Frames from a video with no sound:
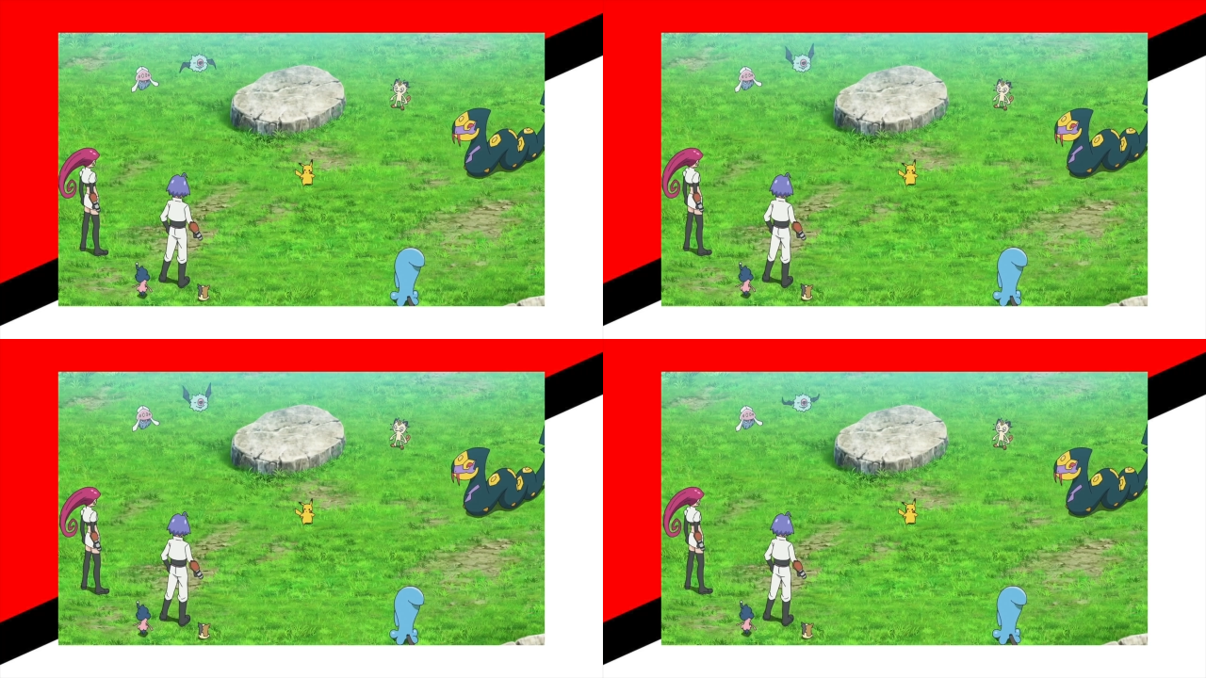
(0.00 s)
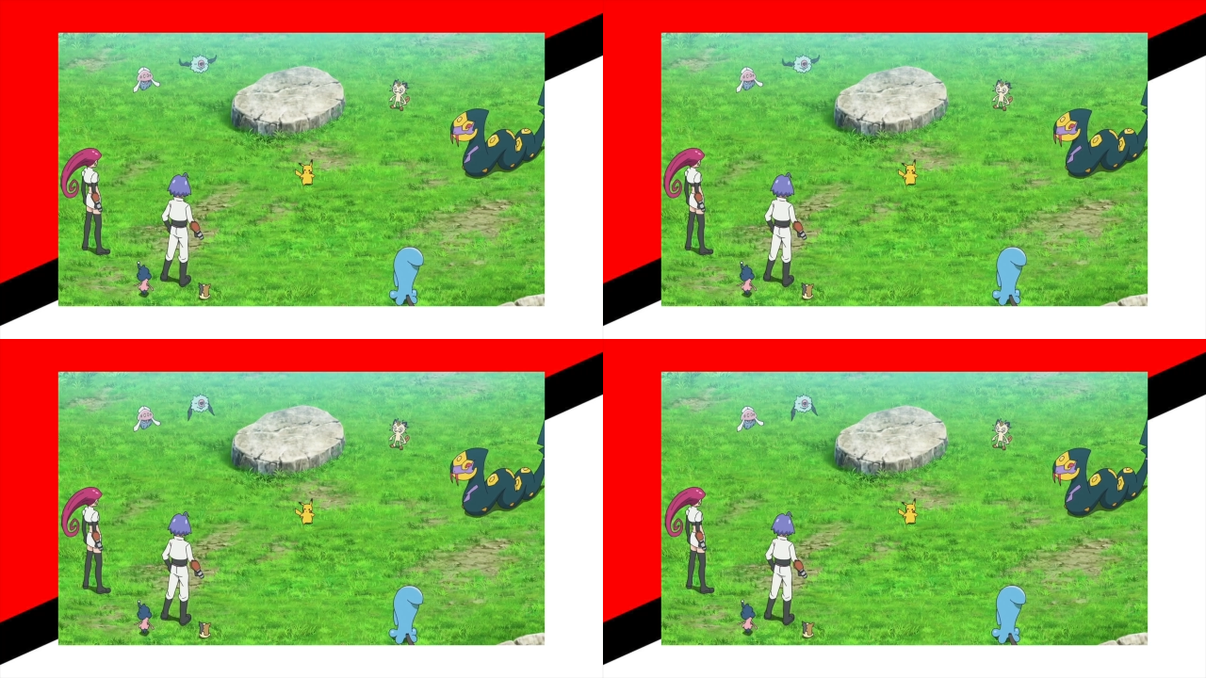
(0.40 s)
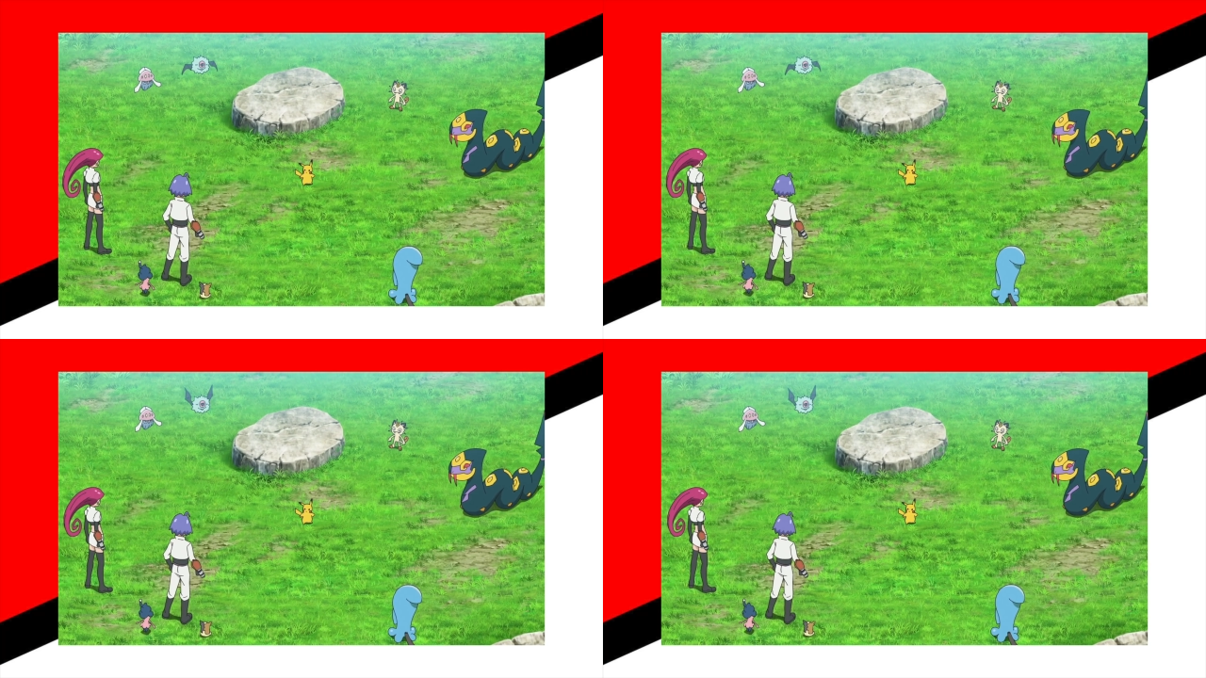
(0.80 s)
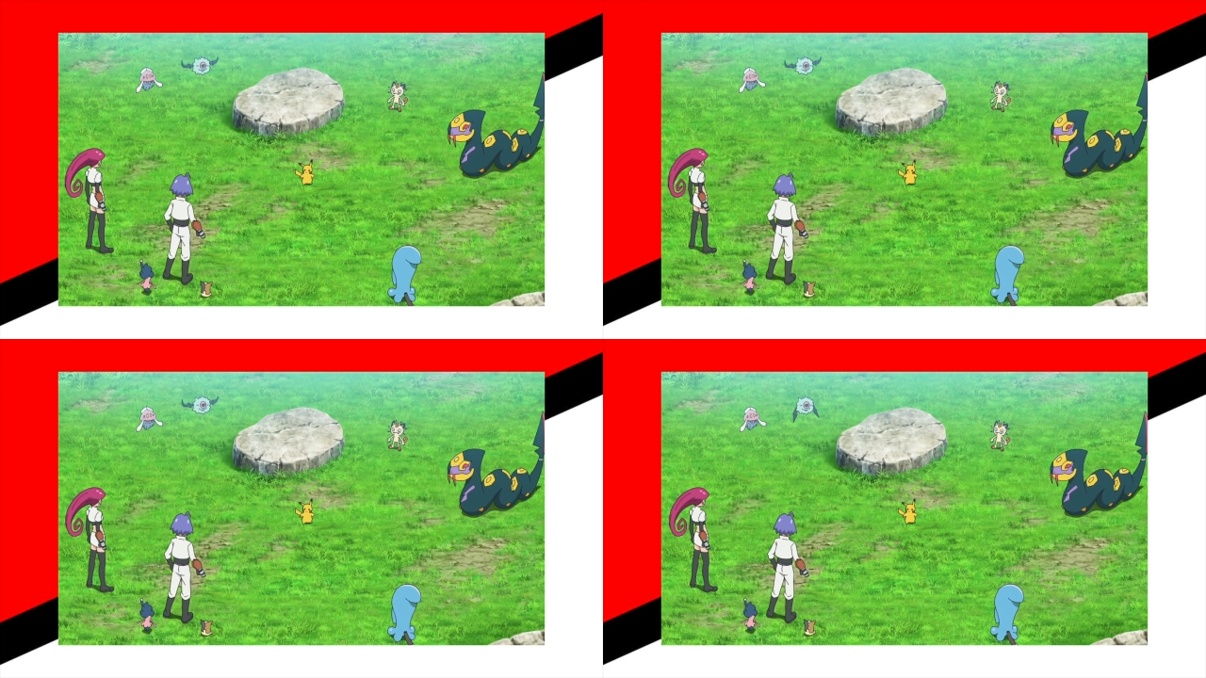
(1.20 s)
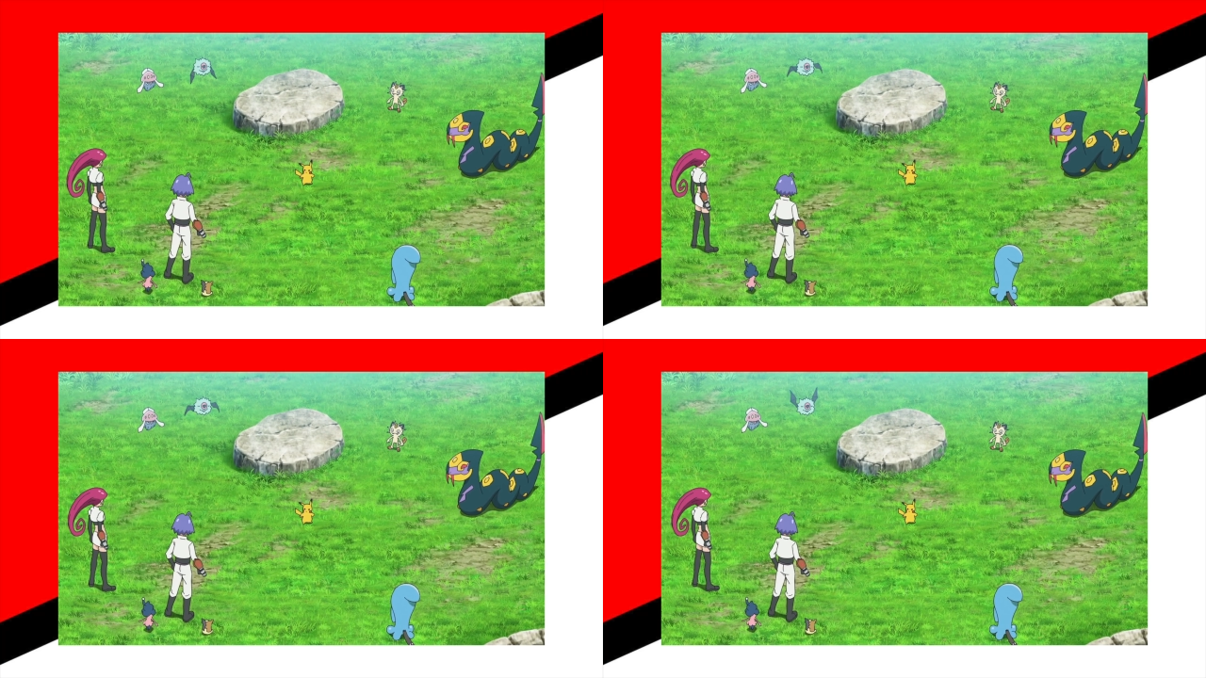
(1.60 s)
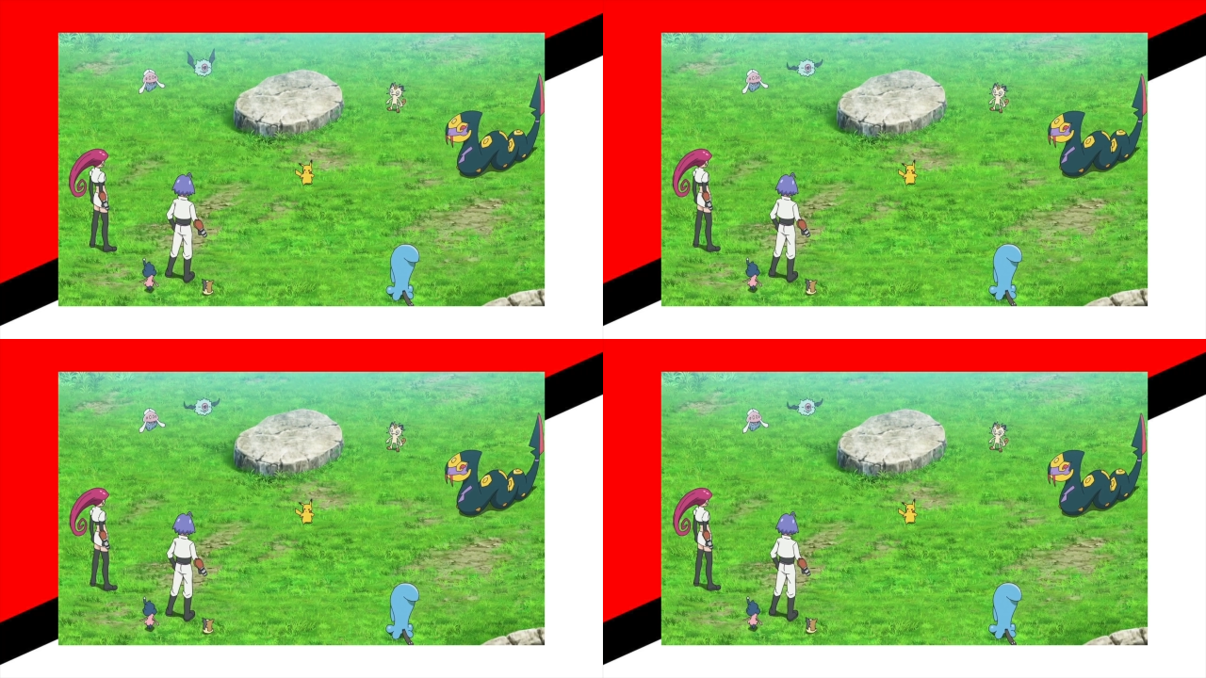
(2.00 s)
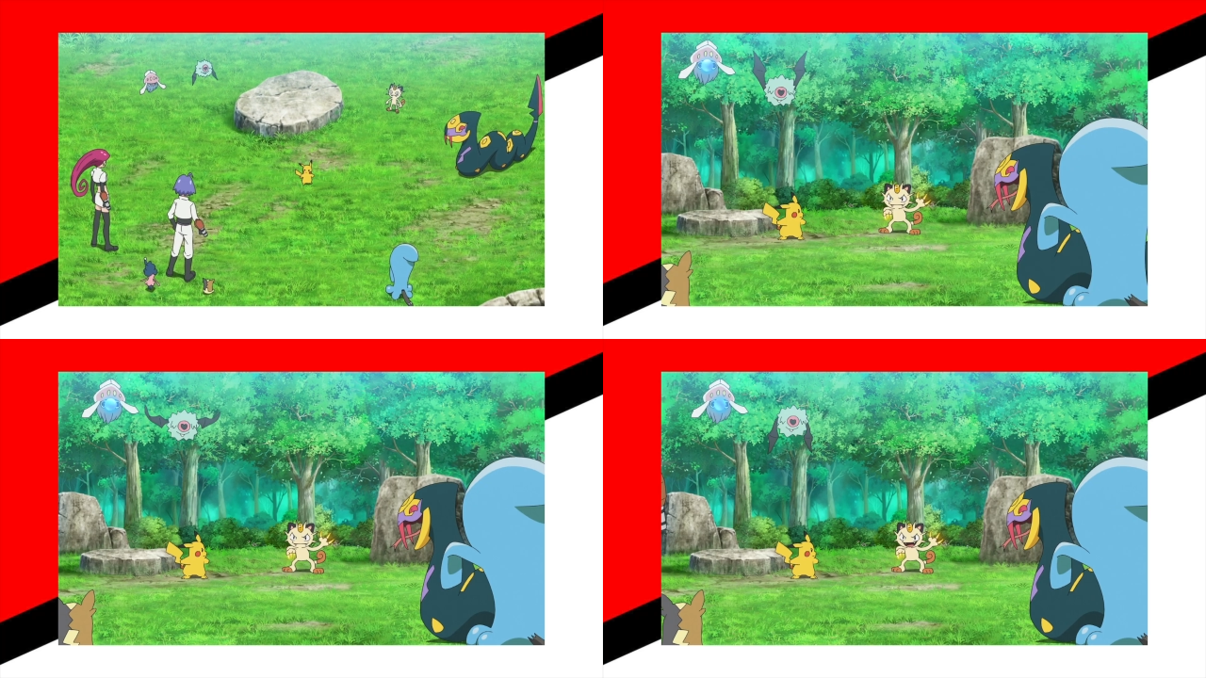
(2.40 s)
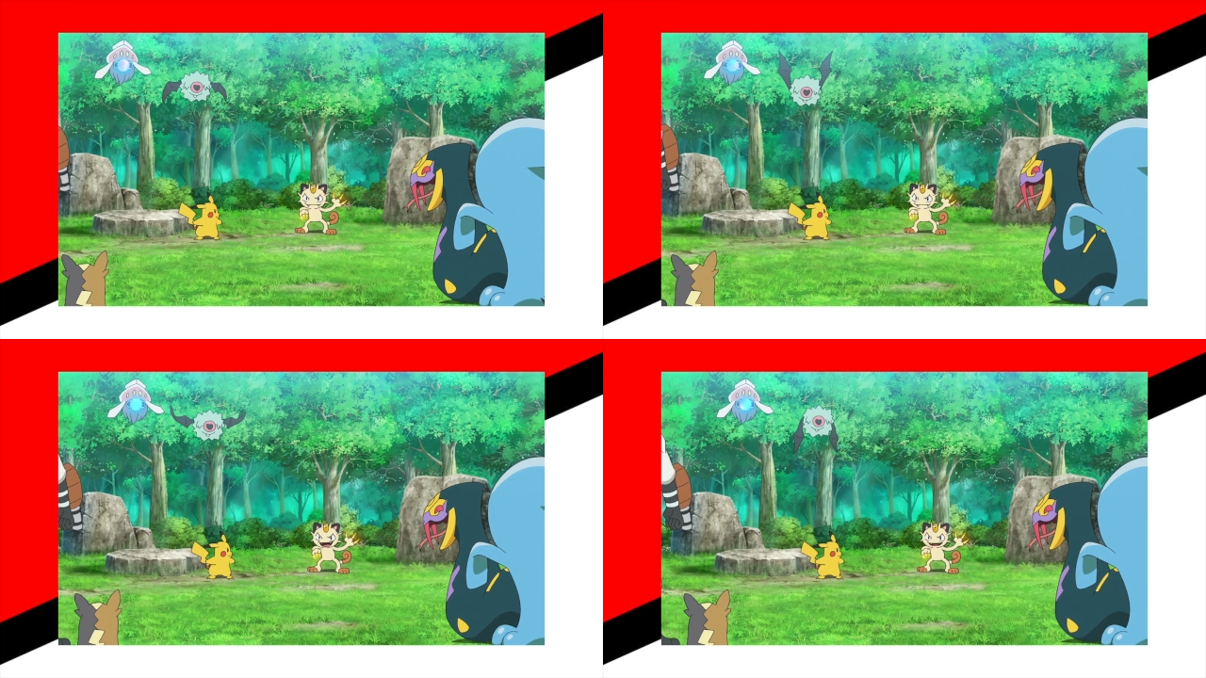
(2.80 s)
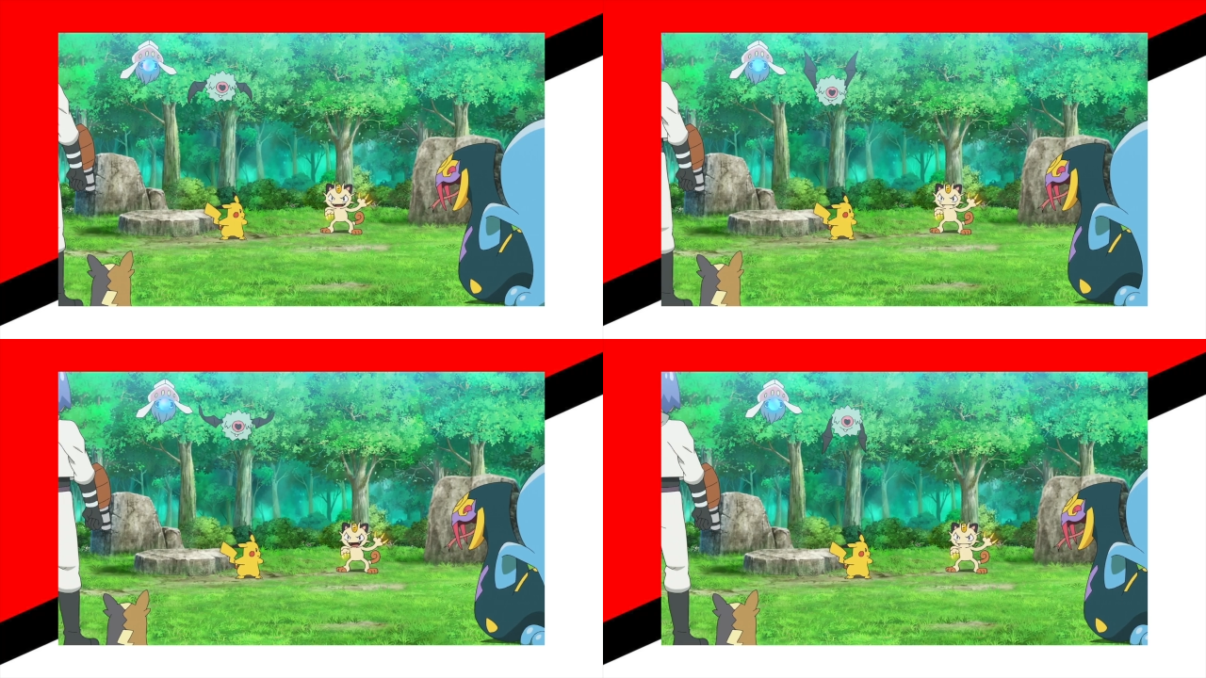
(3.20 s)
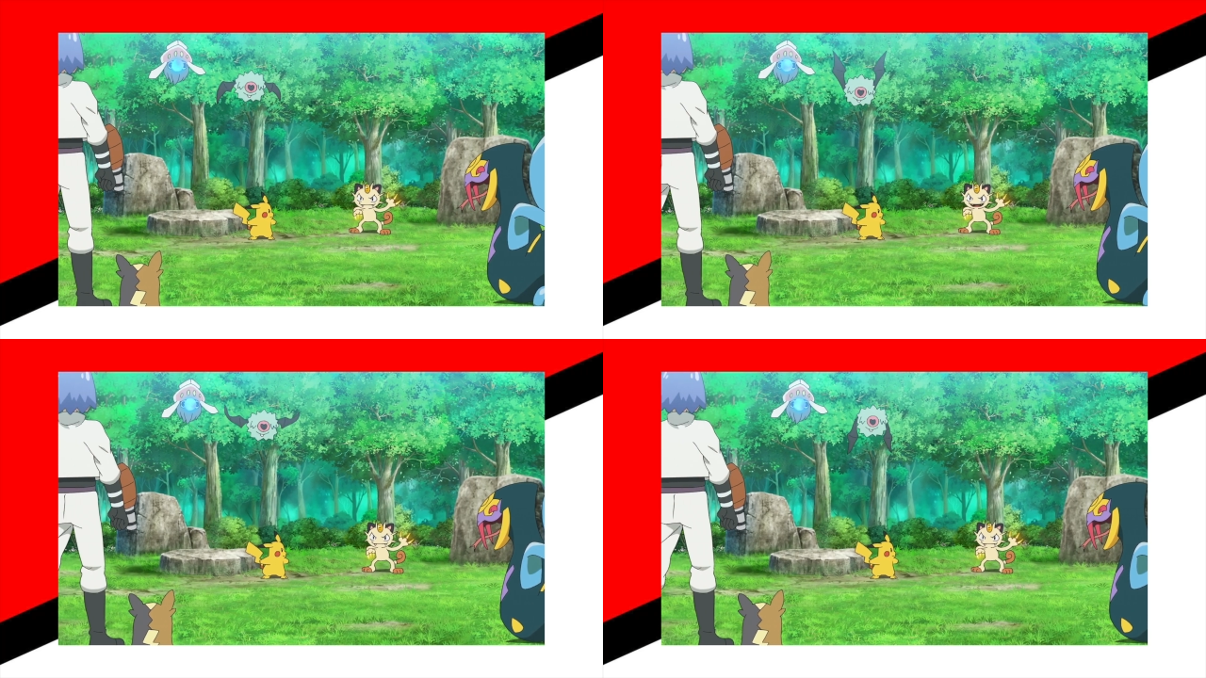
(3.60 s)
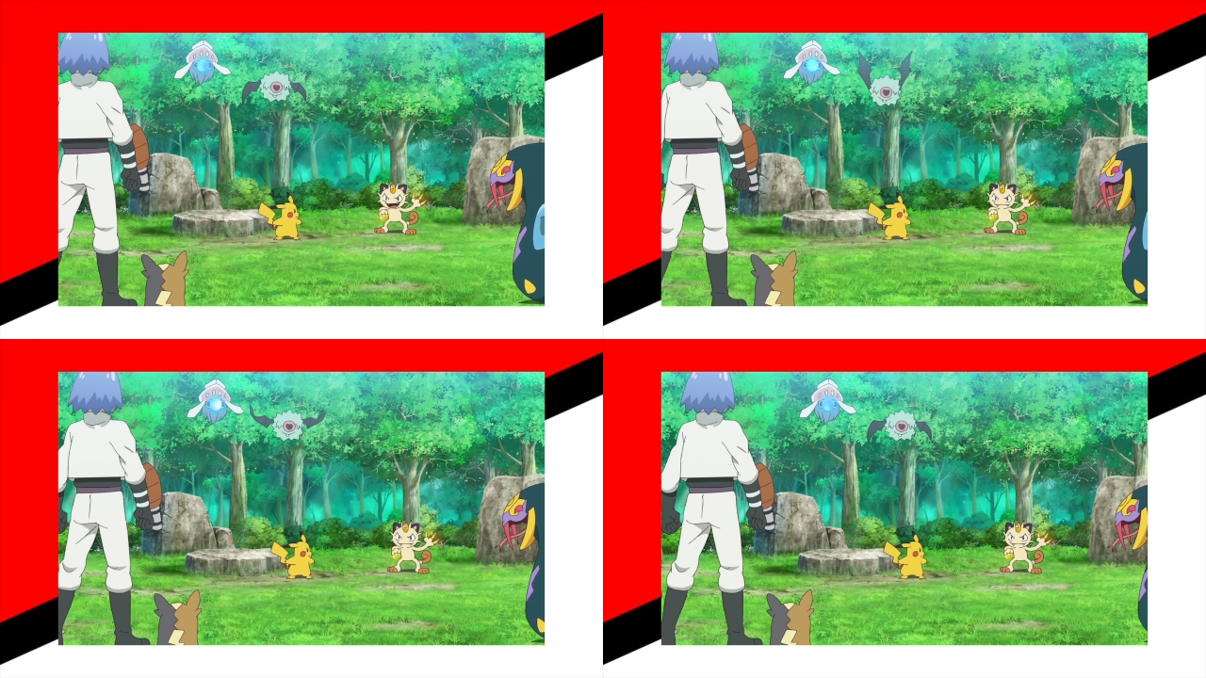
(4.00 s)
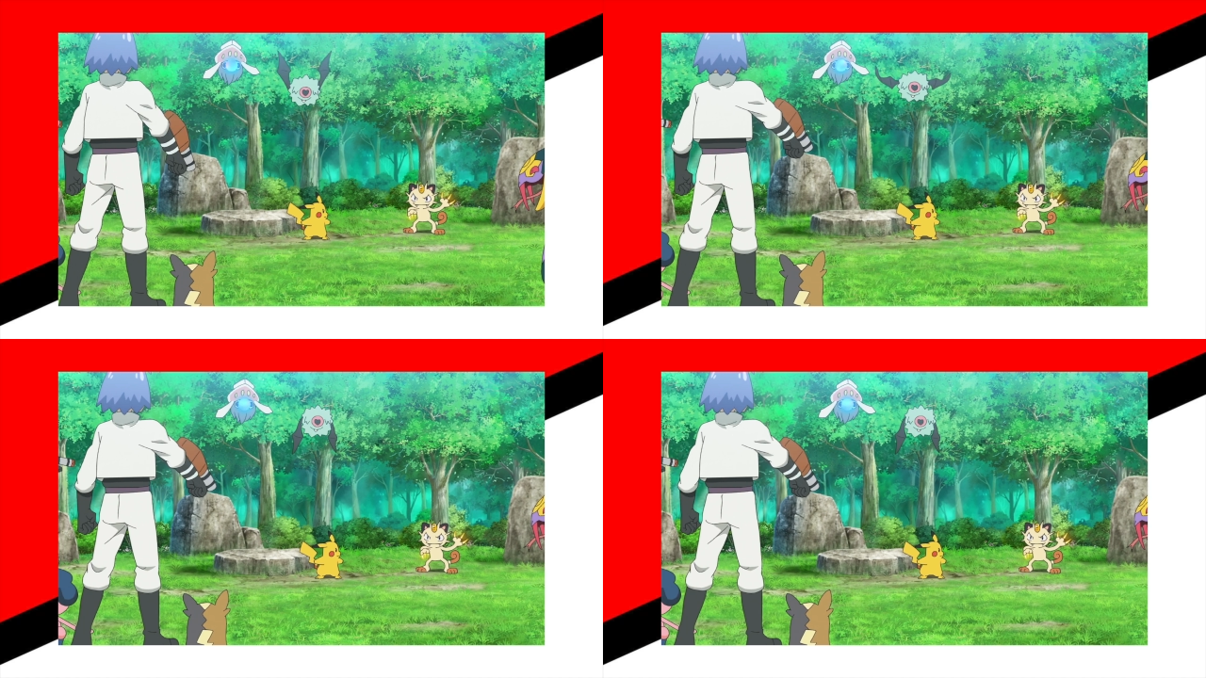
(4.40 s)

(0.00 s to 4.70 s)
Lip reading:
Nobody's mouth can be seen.